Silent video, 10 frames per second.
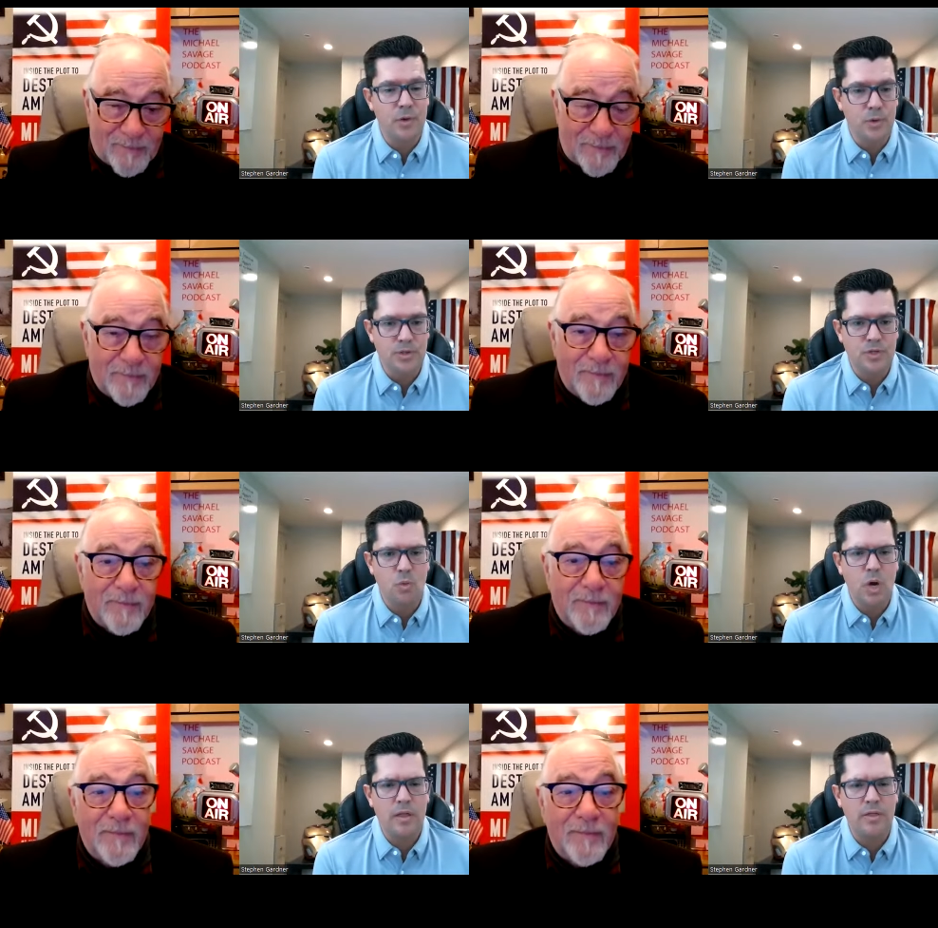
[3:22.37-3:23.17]
Speaker 1: Foods,
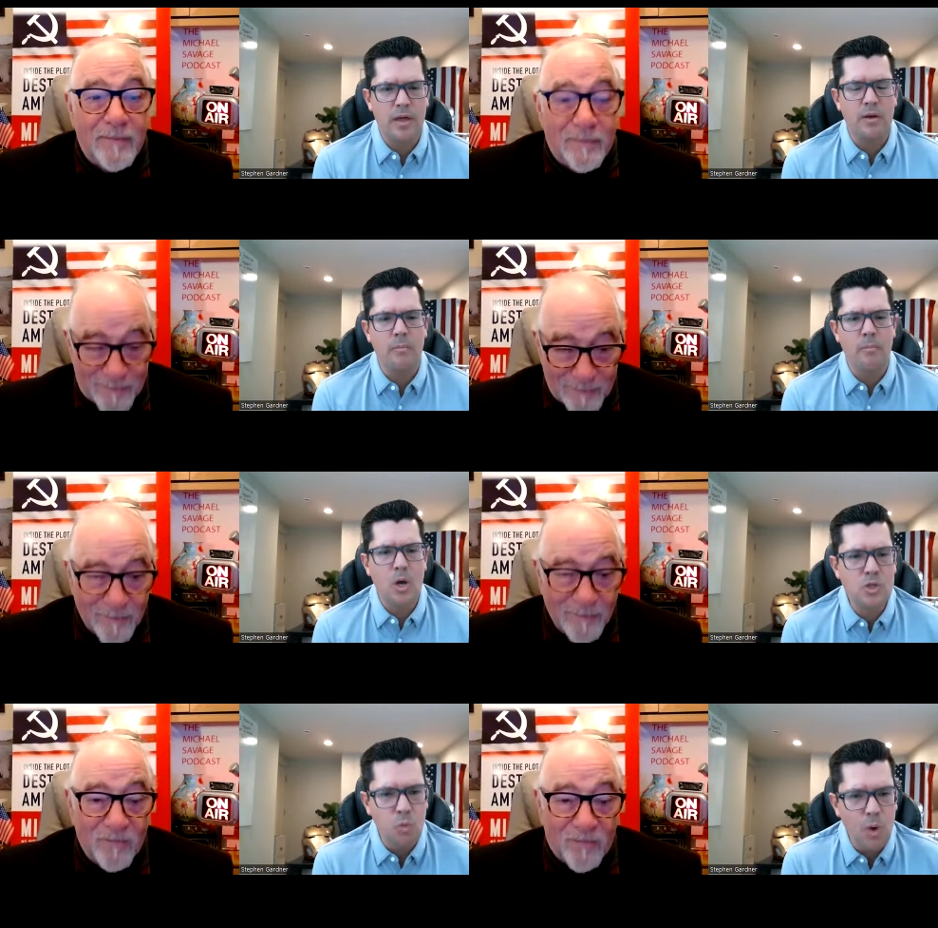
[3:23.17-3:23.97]
one of the
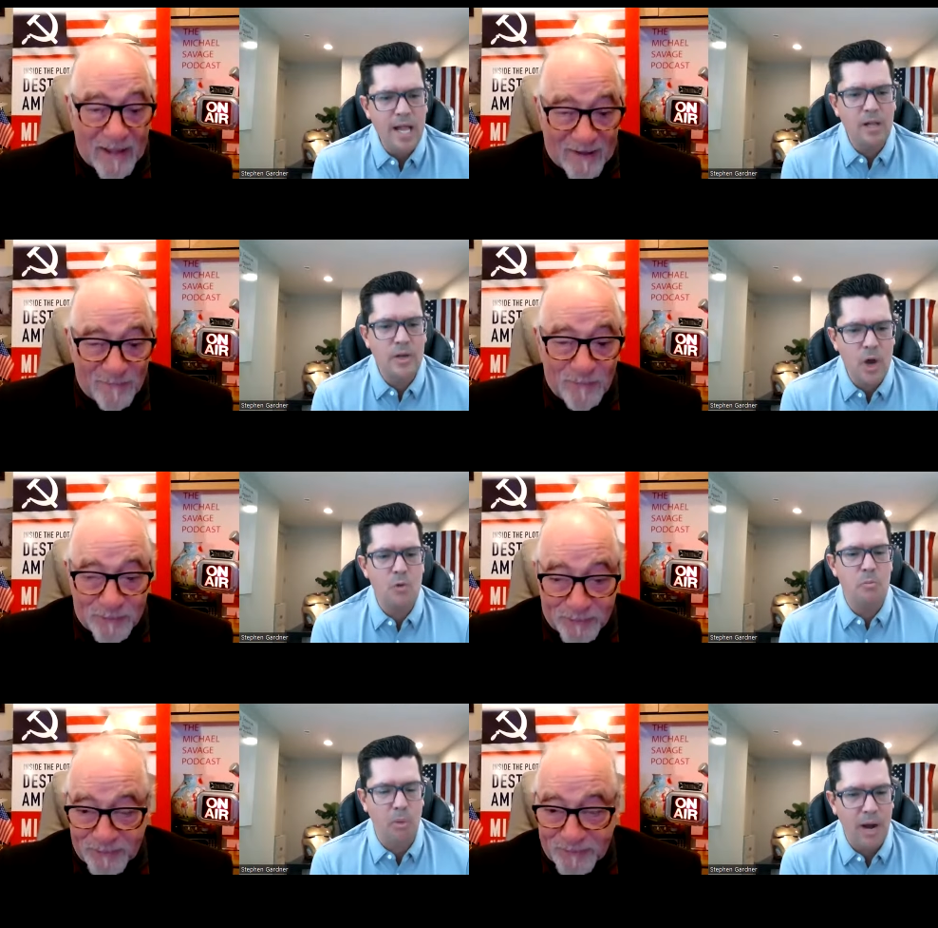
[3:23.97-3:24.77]
most well
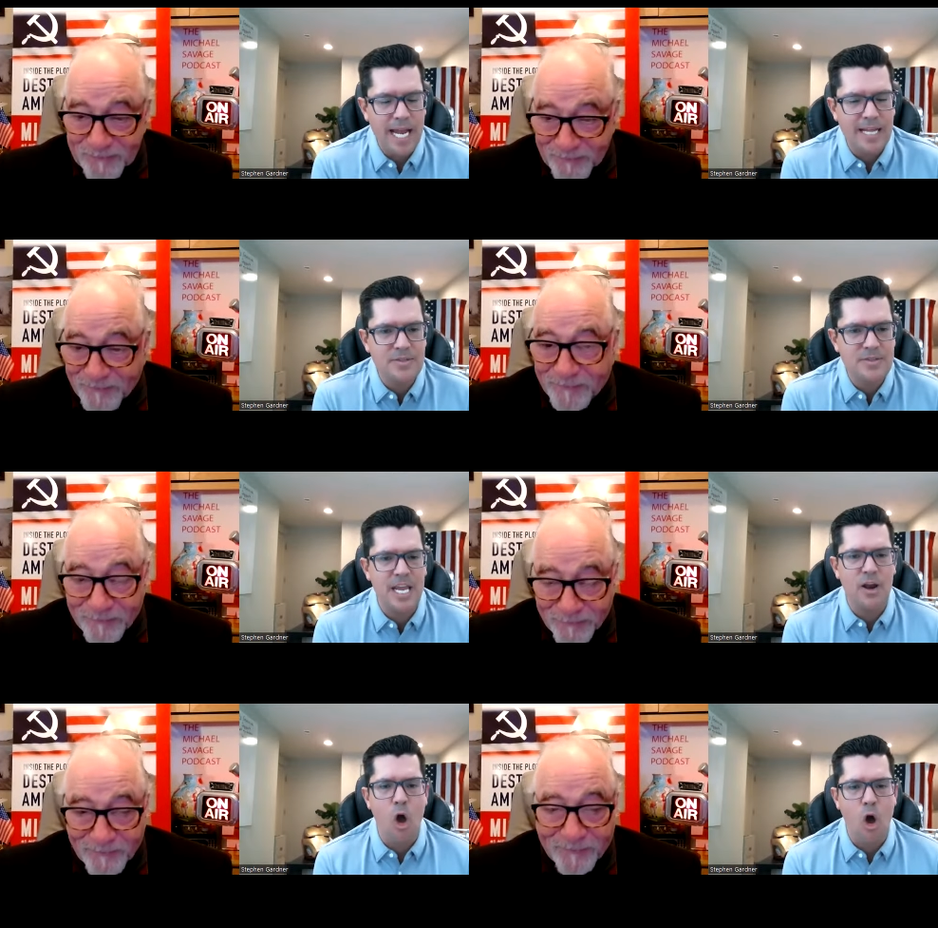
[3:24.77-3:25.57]
known brands
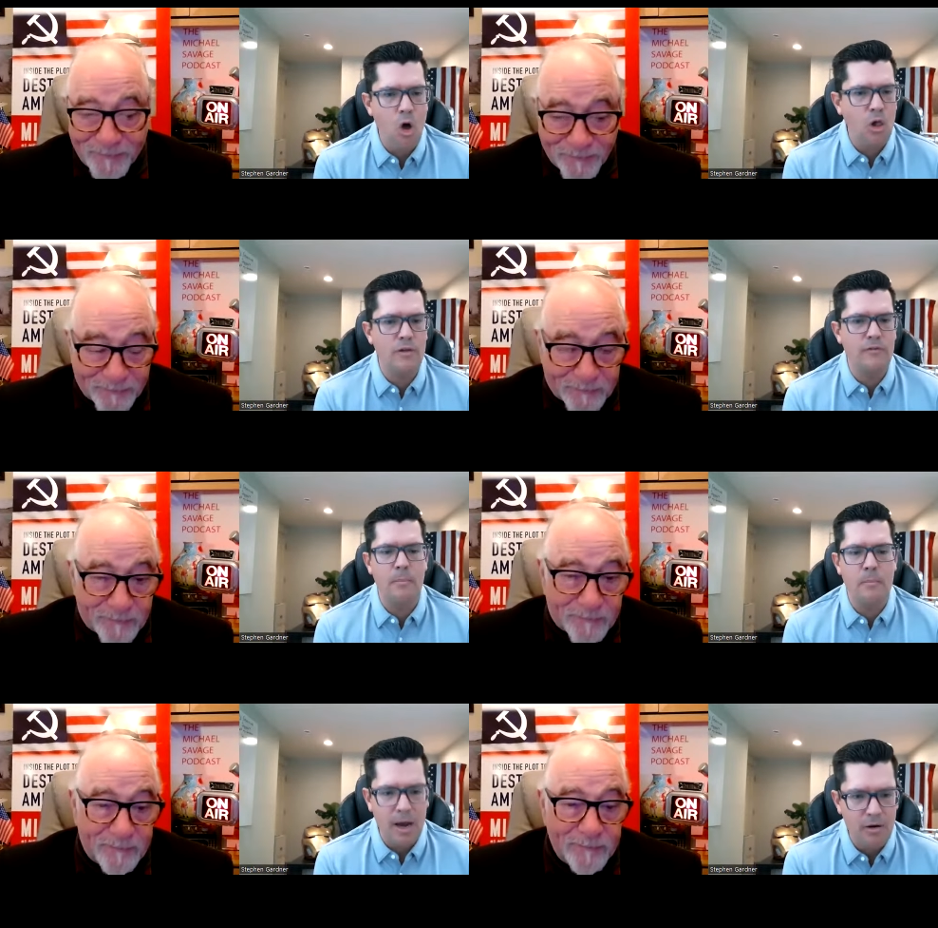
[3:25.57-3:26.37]
in all of
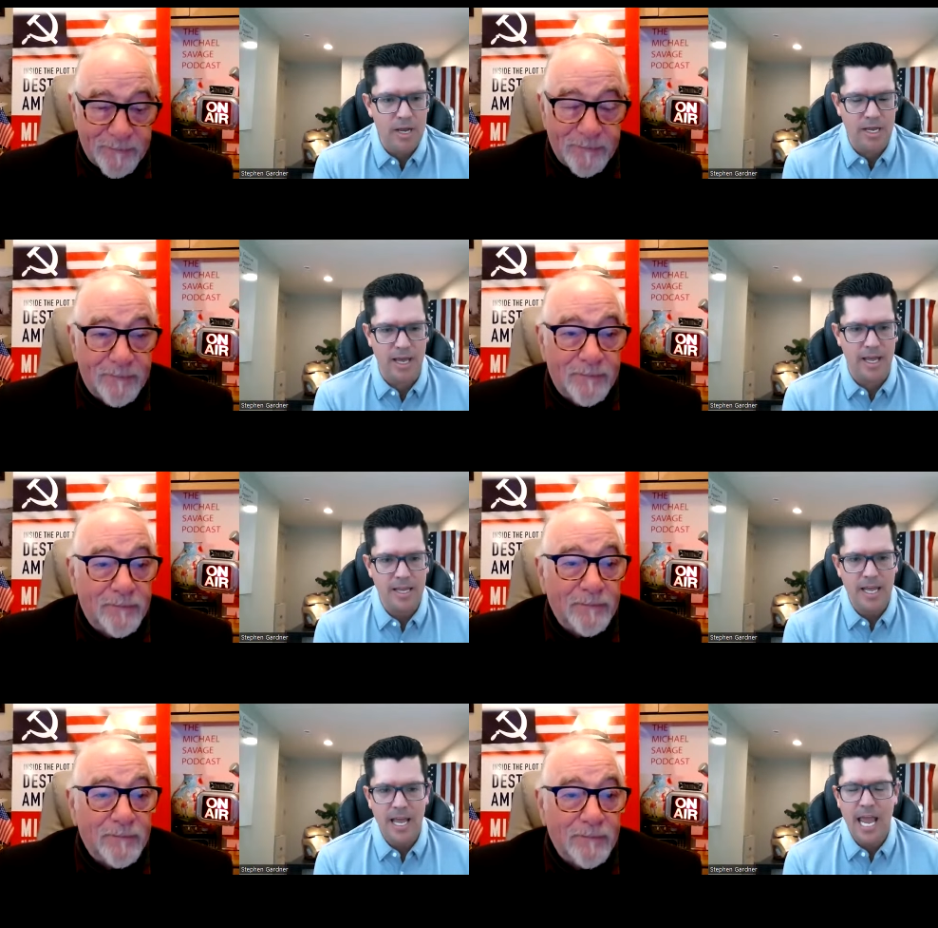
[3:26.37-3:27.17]
America.
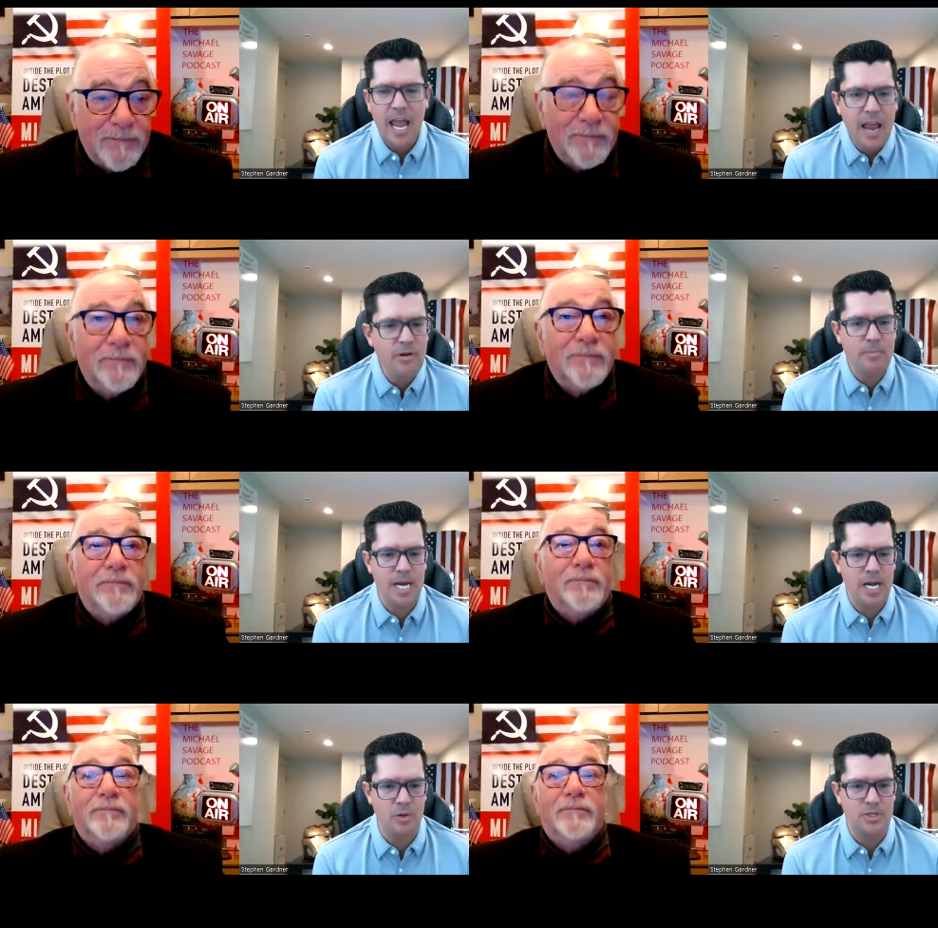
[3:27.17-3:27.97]

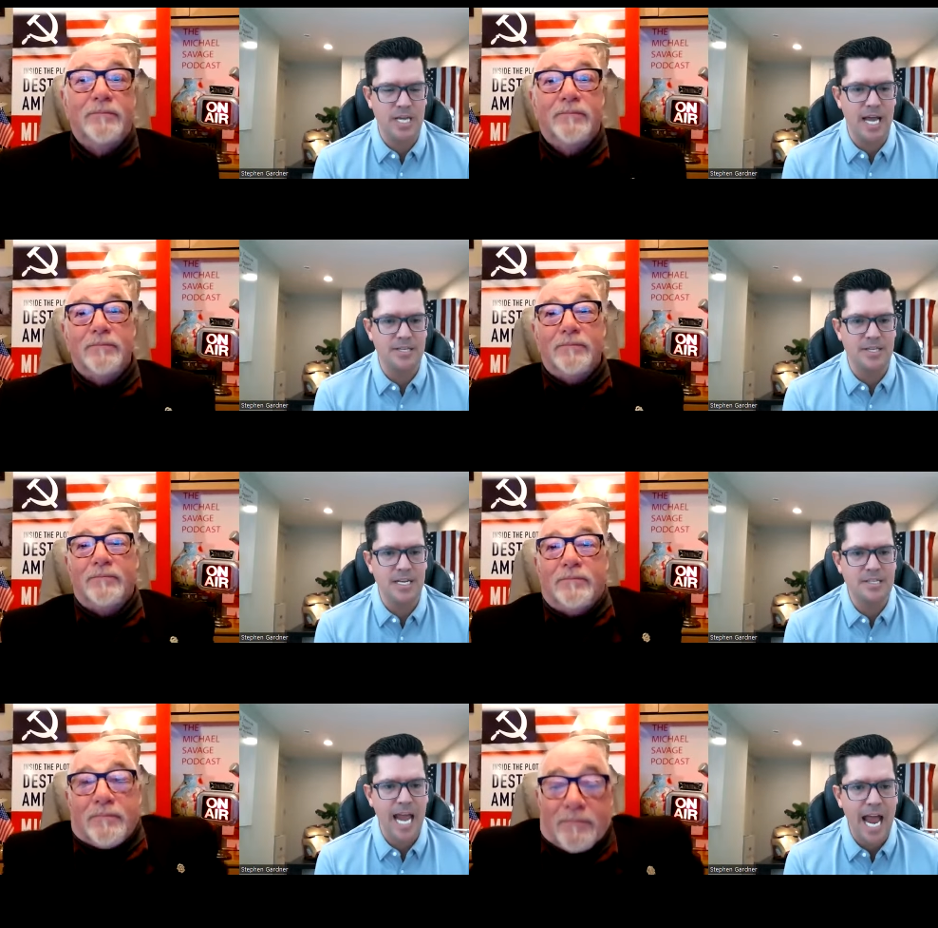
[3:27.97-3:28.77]
Everybody knows Tyson,
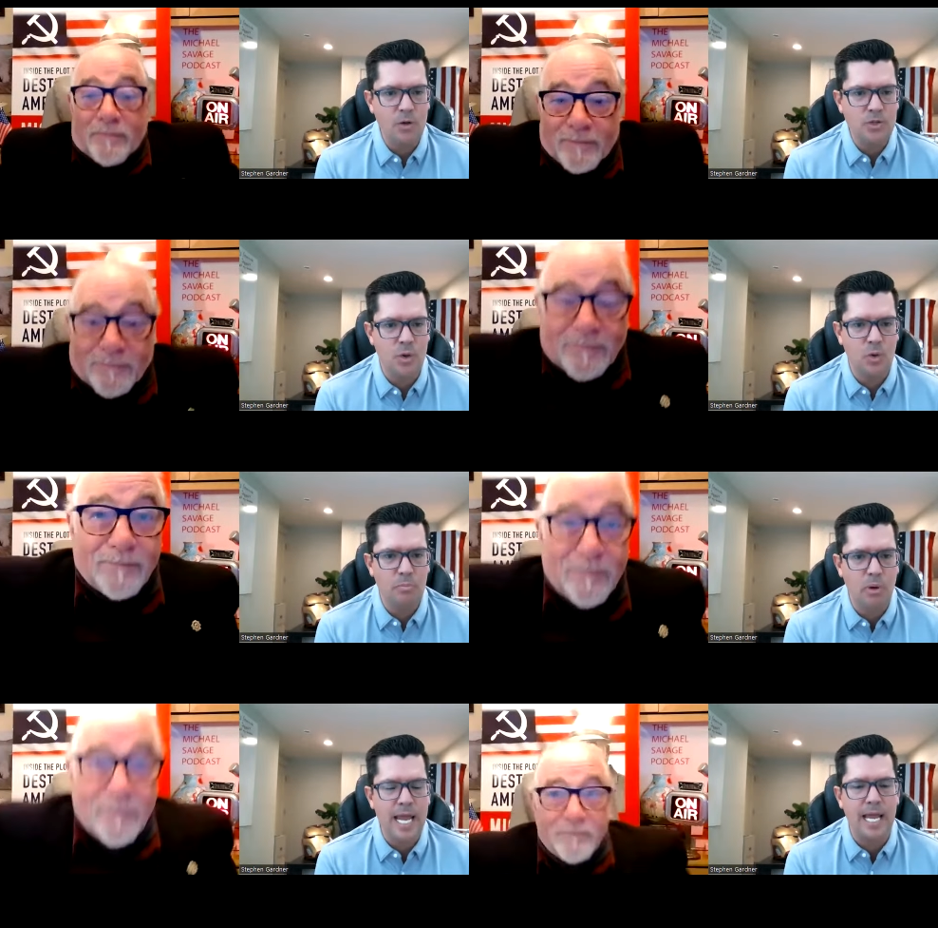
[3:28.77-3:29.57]
it's a household
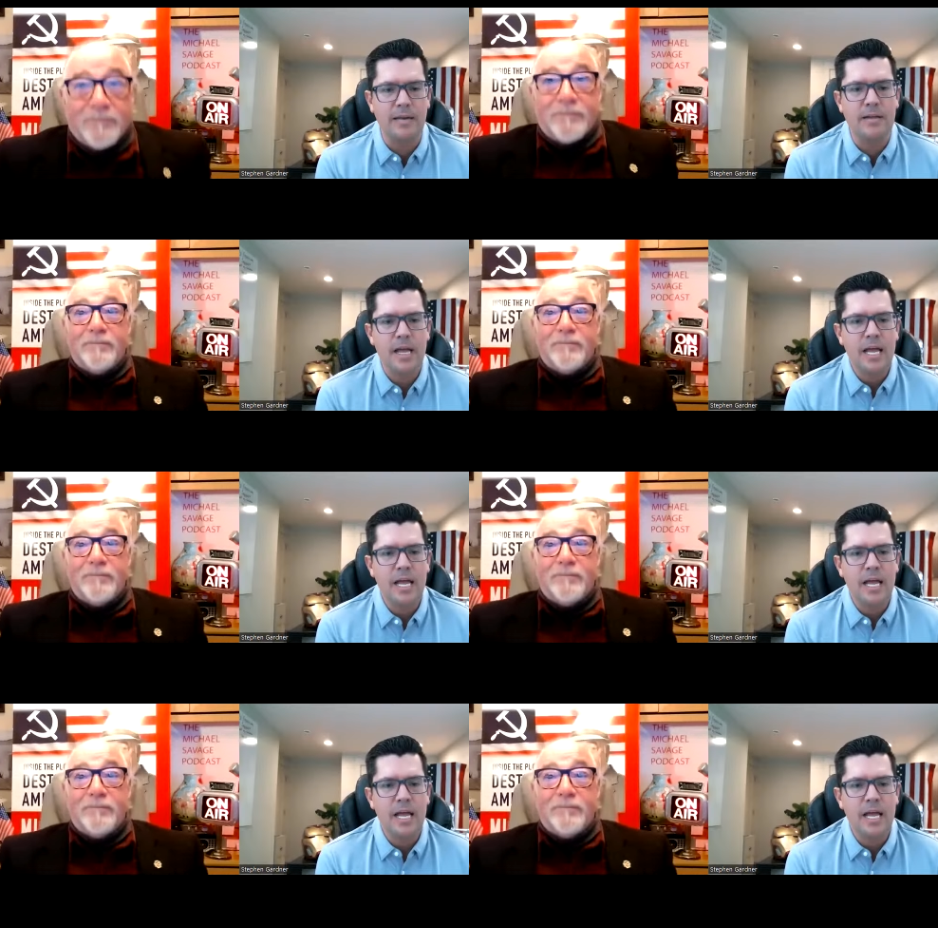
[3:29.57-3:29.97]
brand.